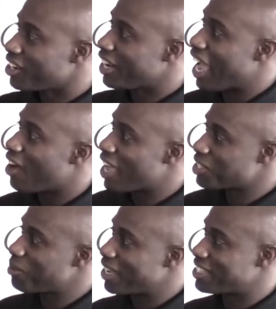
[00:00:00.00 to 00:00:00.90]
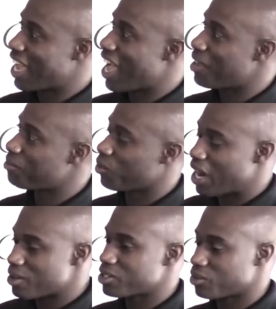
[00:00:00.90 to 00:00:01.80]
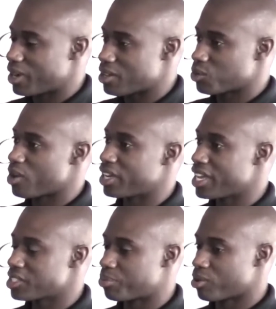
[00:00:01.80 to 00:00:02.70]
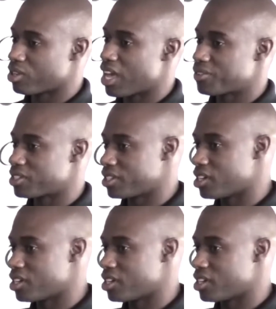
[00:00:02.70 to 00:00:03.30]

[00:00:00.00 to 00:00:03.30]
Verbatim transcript: now, as my time when I was when I was working as a parole officer,